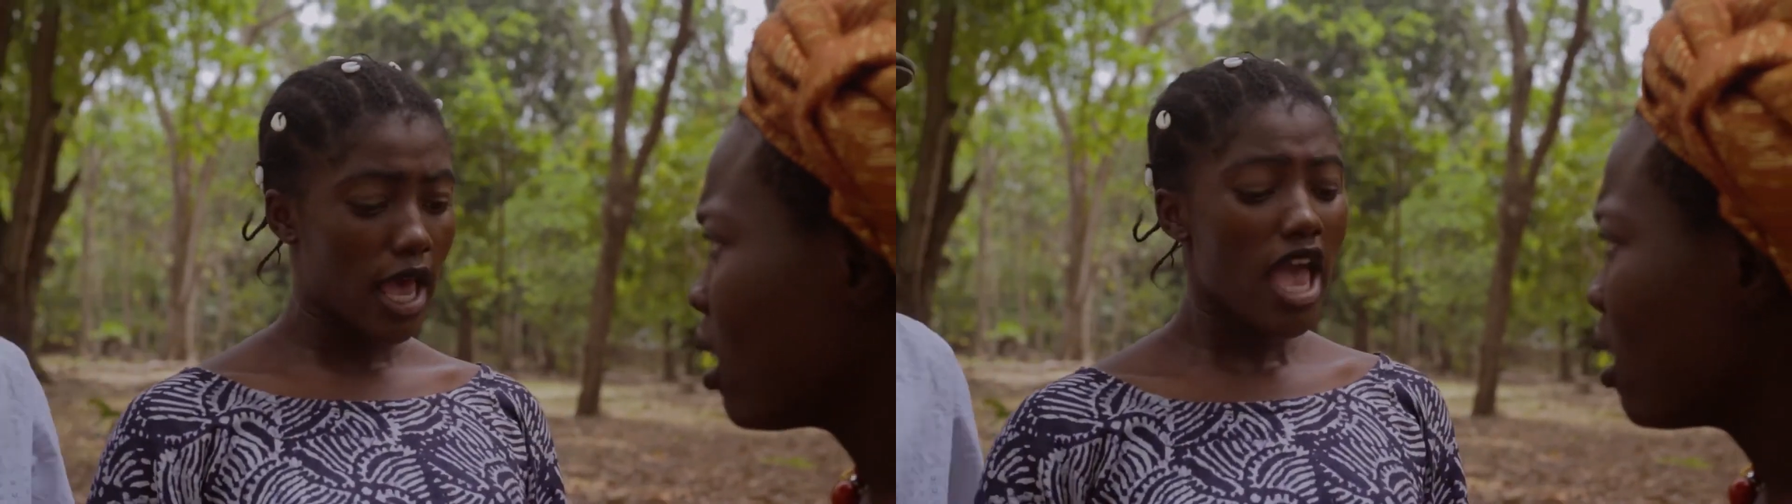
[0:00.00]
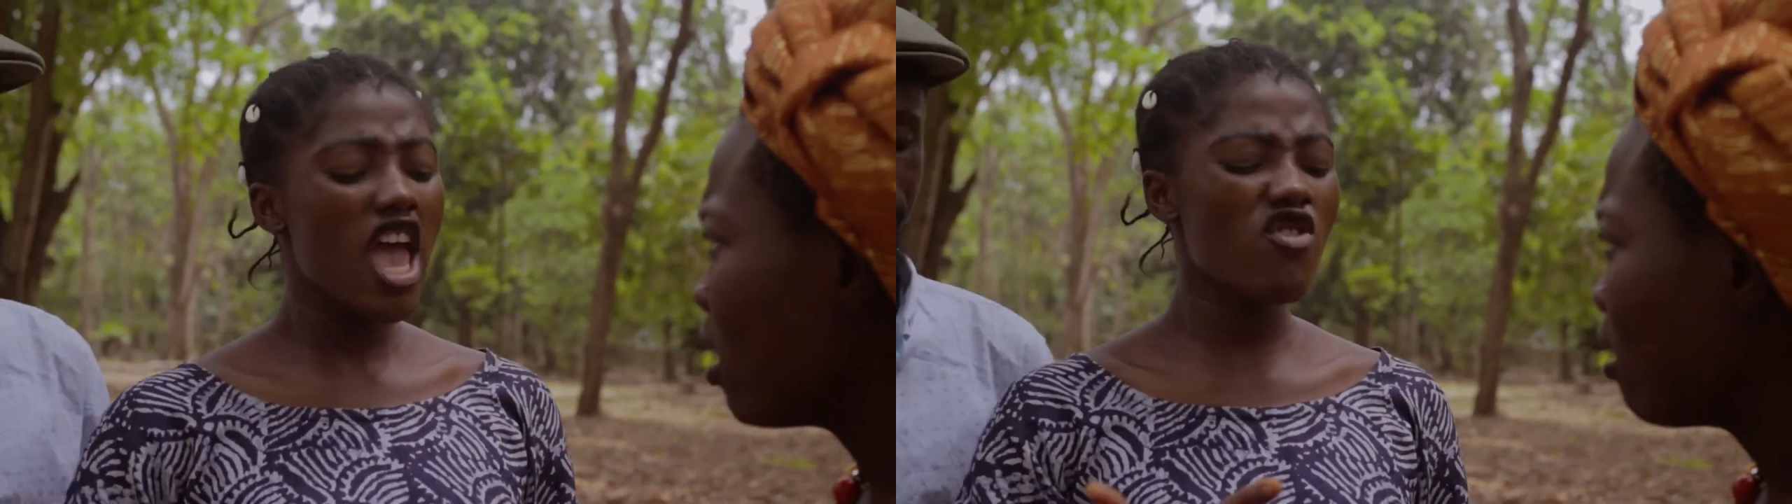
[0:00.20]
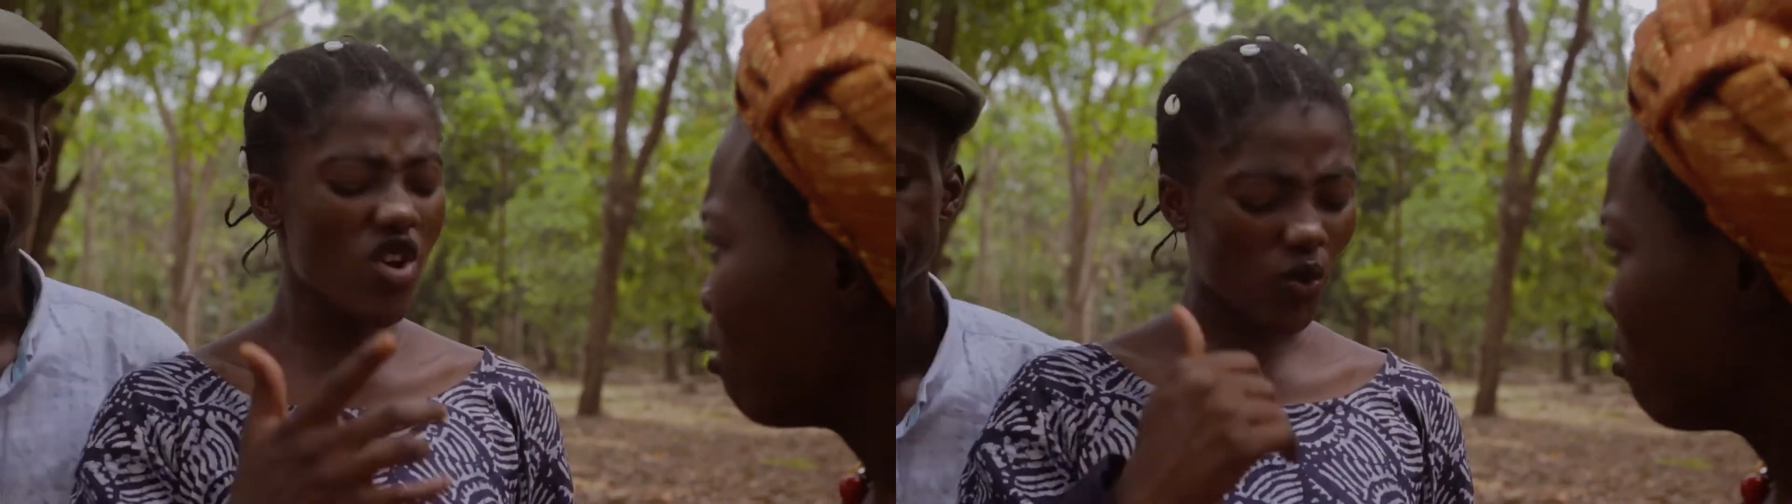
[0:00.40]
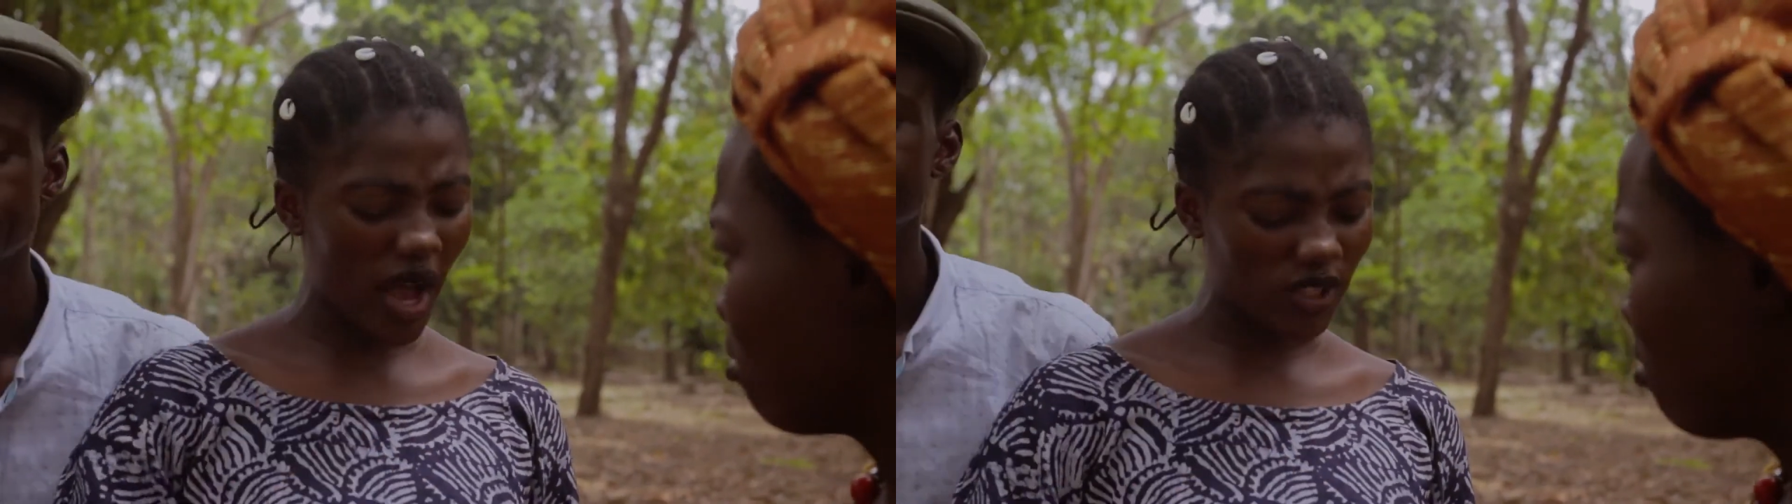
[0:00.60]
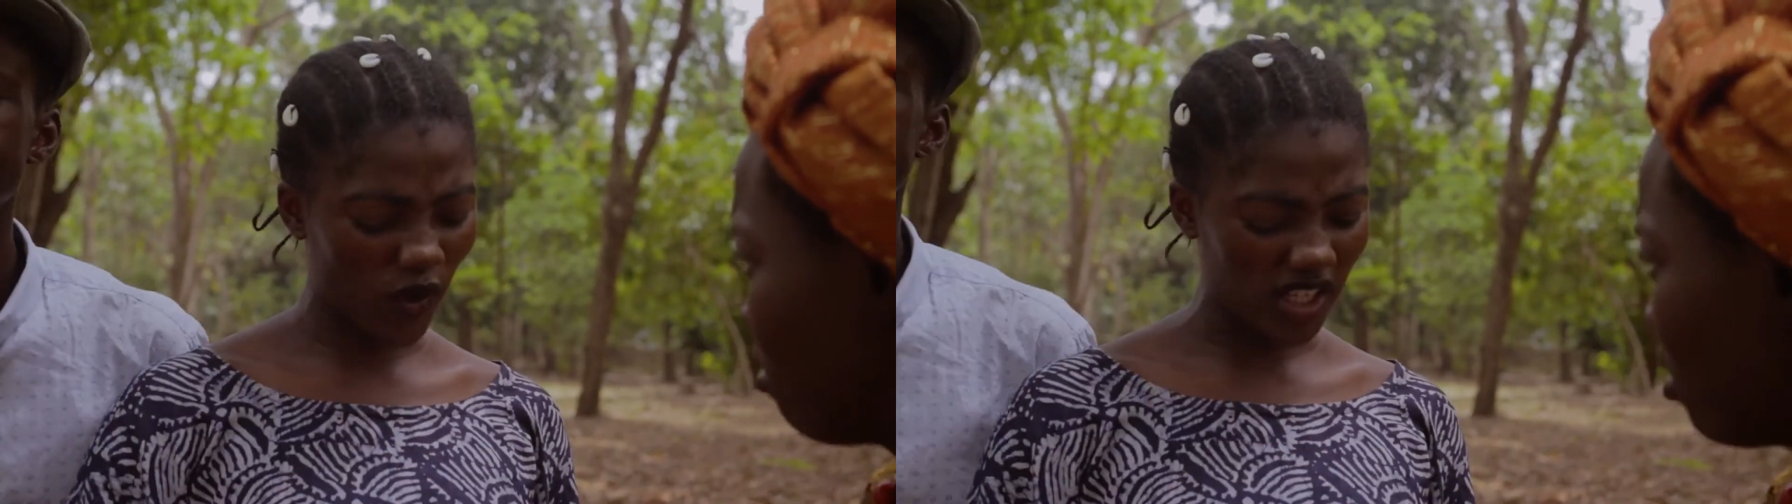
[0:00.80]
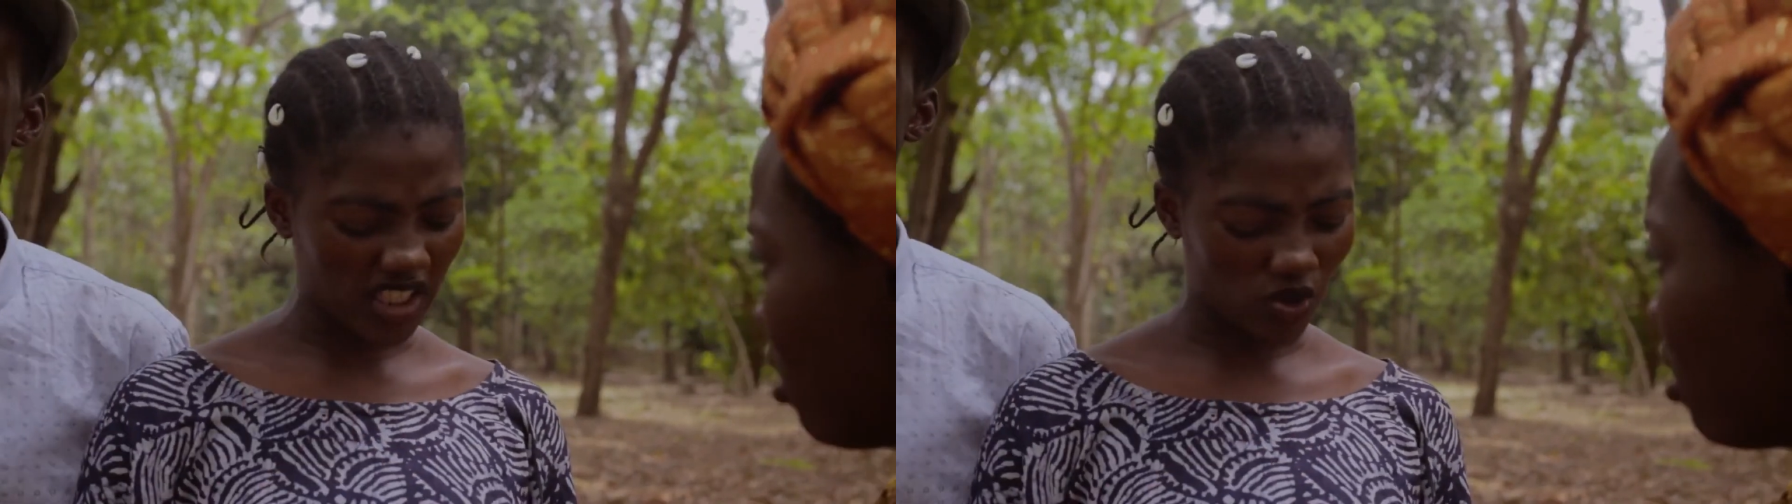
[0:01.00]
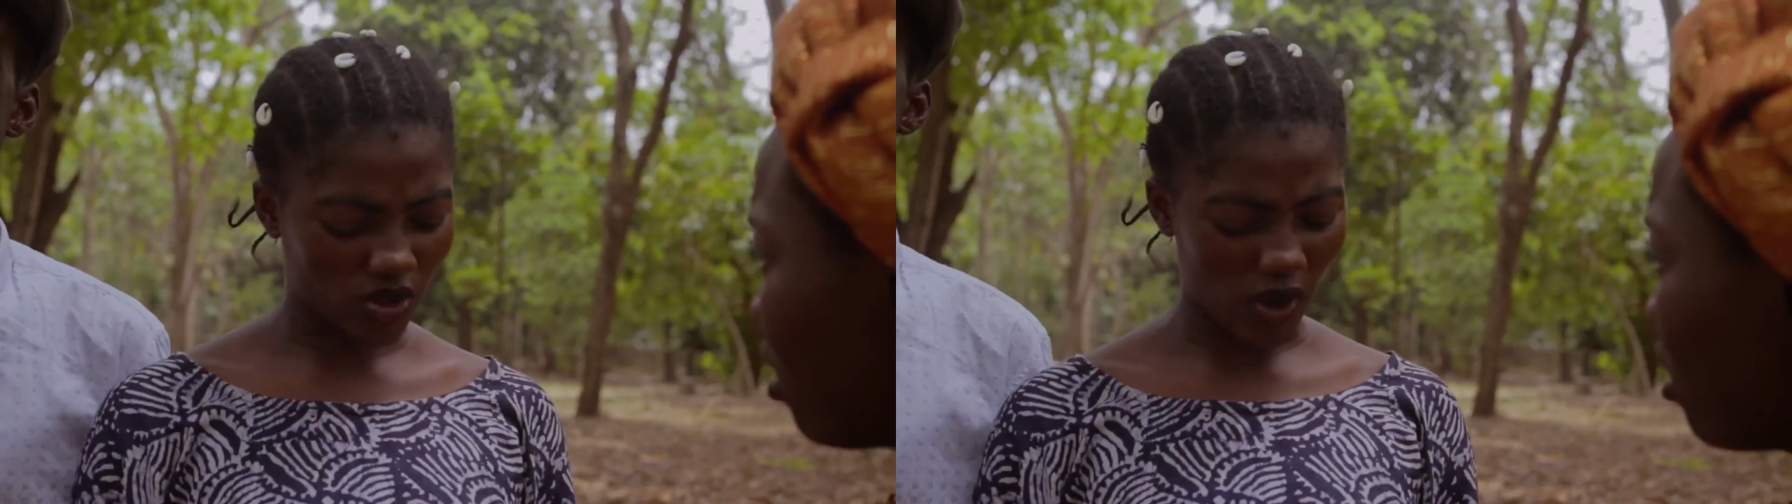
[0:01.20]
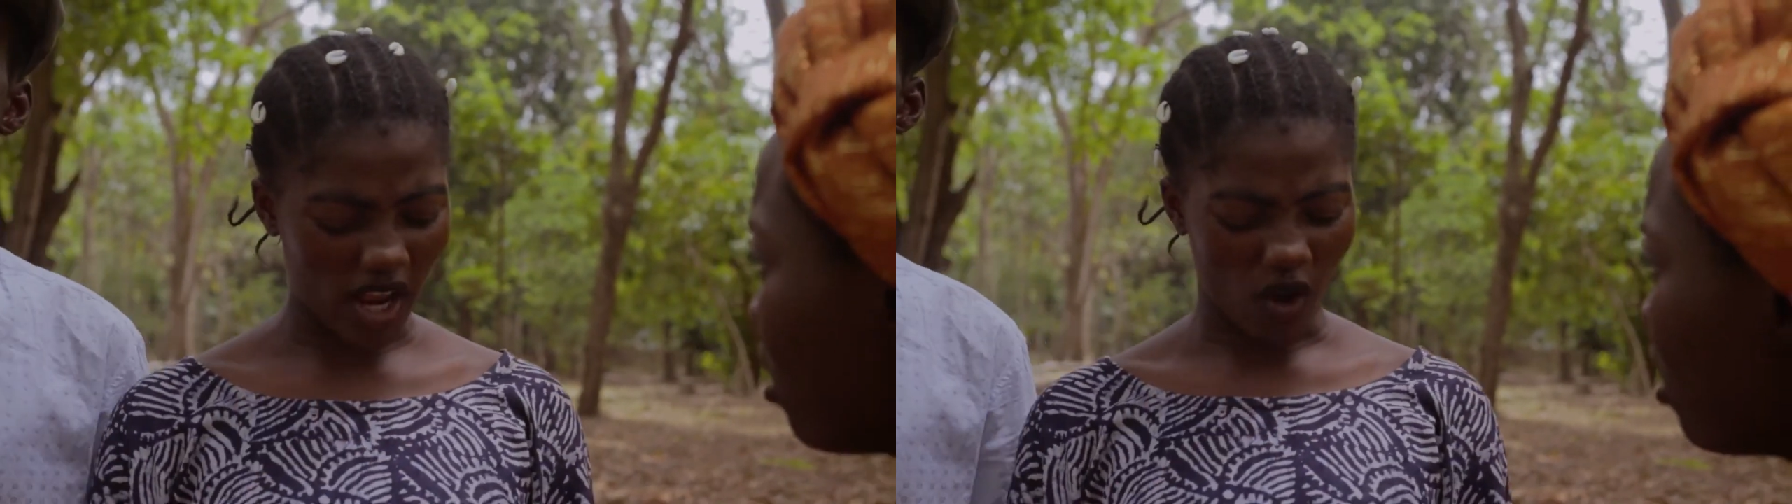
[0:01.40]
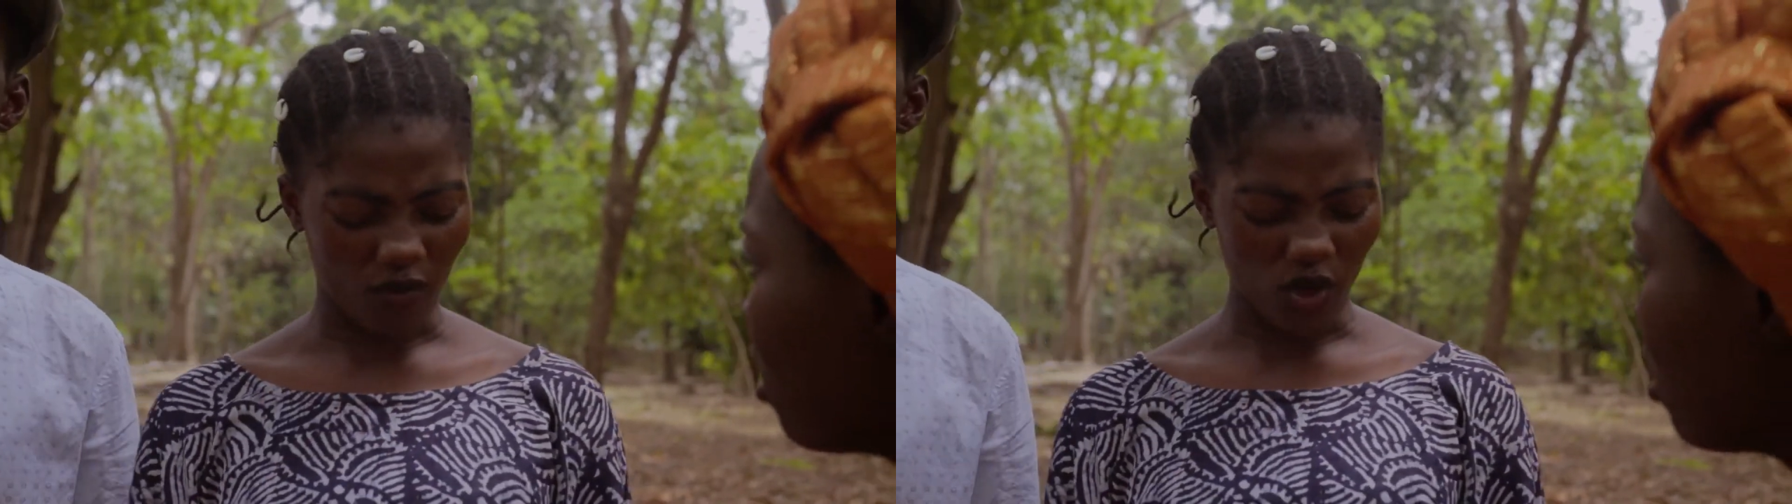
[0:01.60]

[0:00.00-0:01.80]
A request for the dwell of